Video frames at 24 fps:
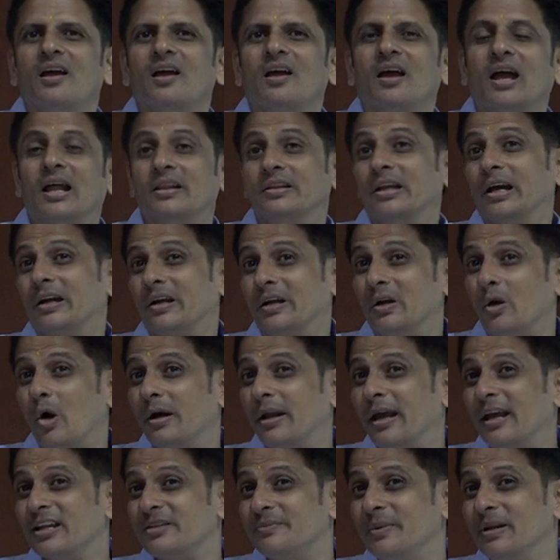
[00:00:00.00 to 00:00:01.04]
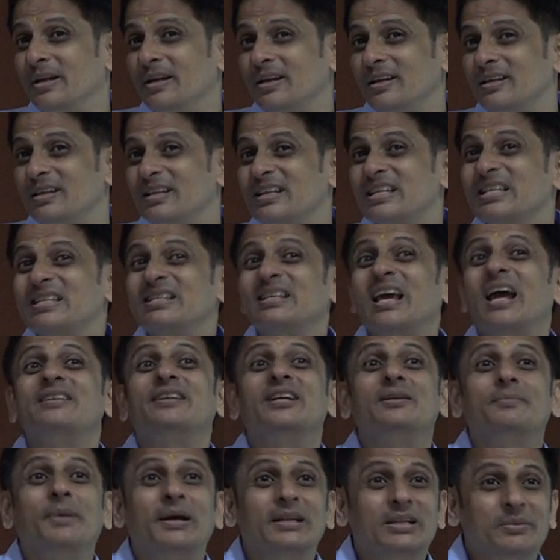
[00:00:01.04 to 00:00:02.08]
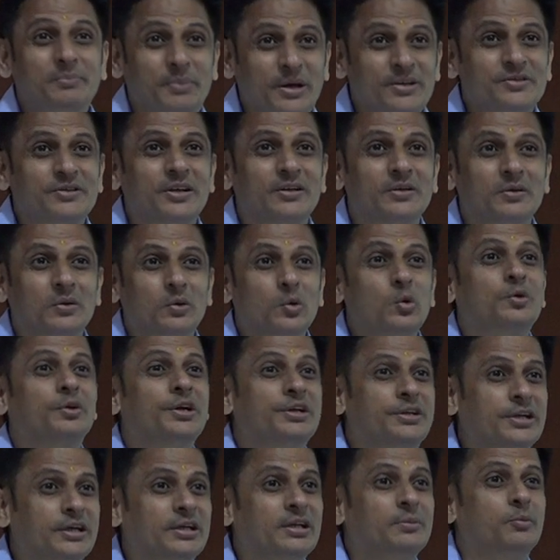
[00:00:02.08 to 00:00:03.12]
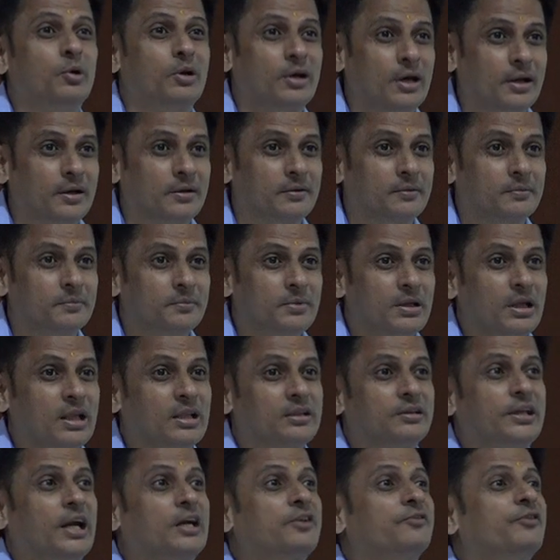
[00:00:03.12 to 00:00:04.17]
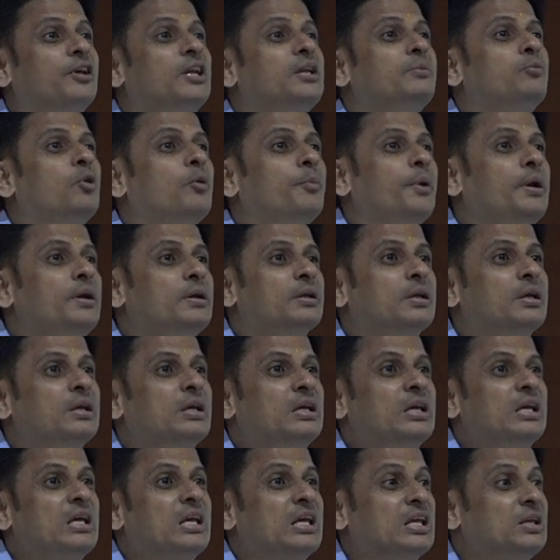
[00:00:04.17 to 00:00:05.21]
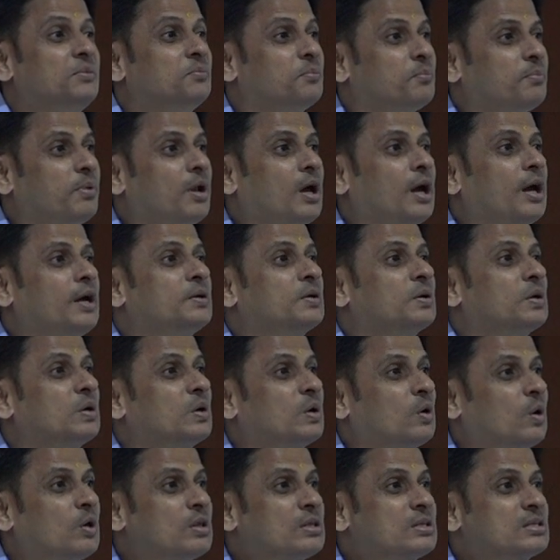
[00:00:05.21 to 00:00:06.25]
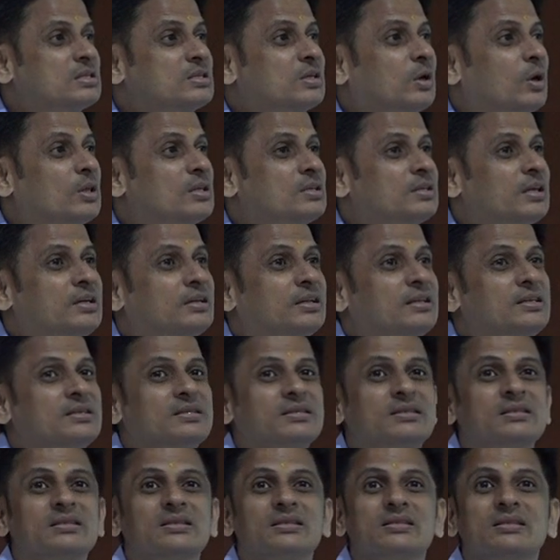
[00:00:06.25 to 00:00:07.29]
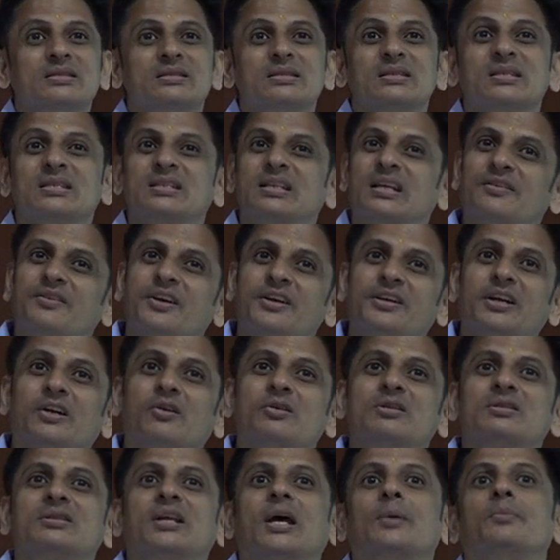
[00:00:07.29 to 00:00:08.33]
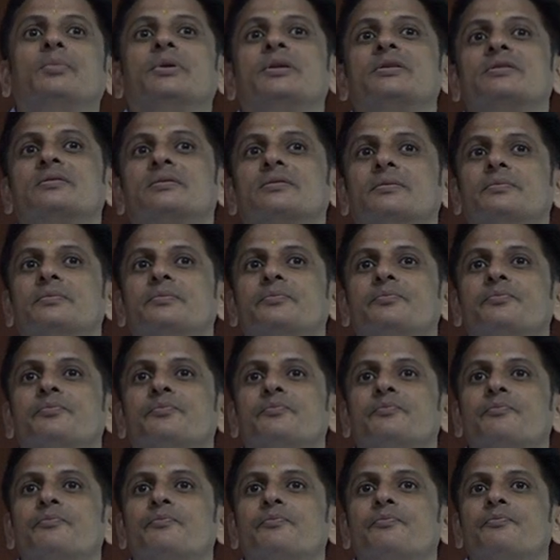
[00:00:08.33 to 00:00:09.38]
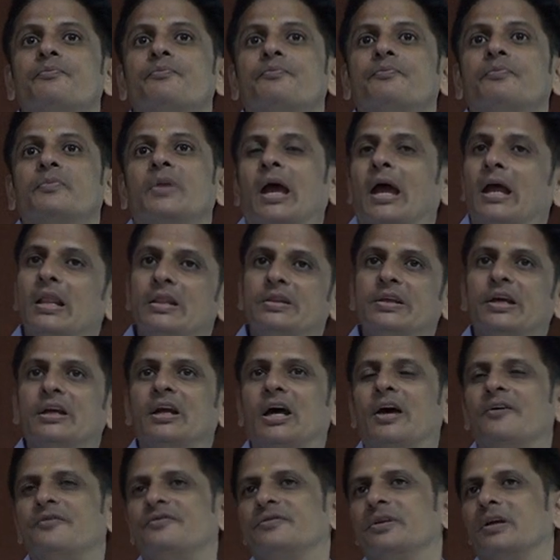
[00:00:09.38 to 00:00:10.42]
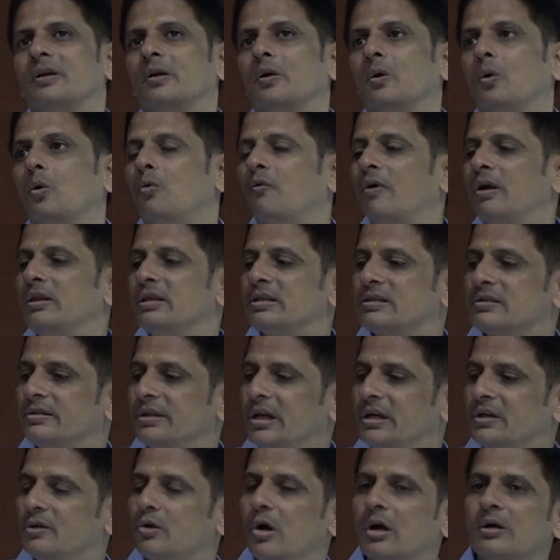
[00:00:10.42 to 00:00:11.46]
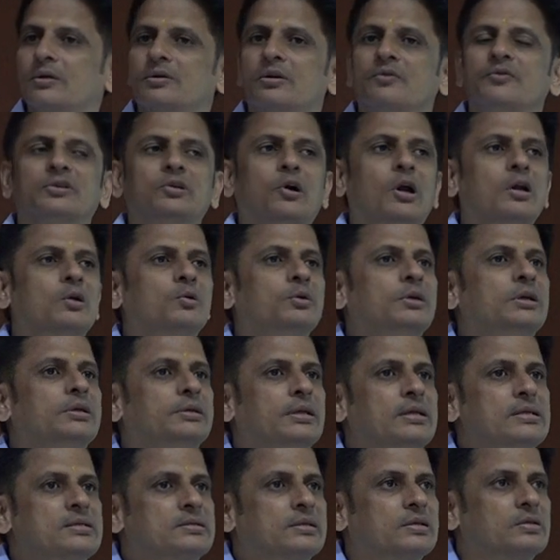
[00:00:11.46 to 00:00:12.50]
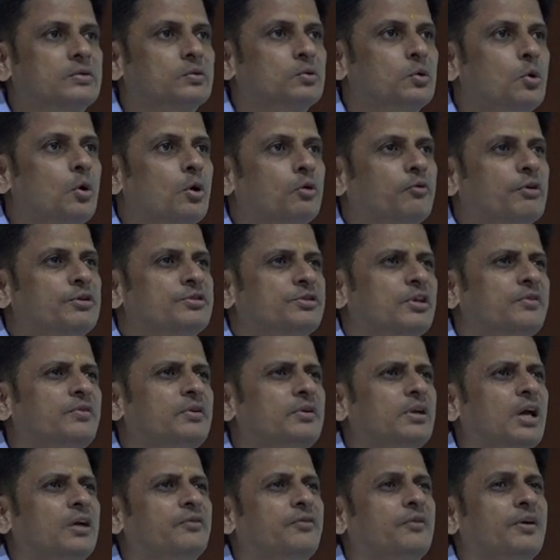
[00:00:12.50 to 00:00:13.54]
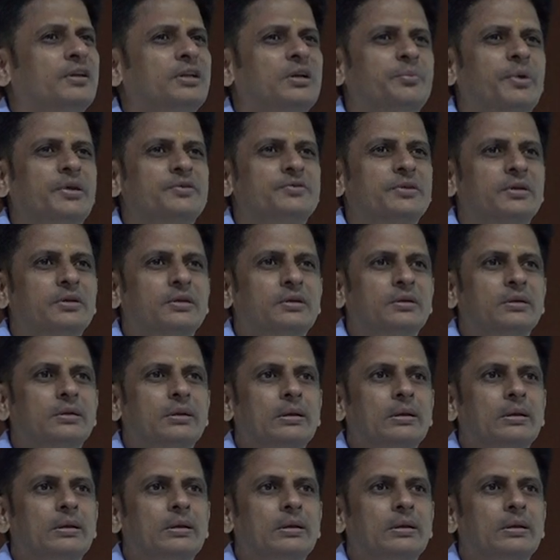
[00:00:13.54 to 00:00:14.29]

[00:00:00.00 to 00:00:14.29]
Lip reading: and that nod has been cited by the patient who greeted him or her. That very moment, implied consent is created or established. And thereafter, while the same doctor, with all good intentions, was saving life of another patient,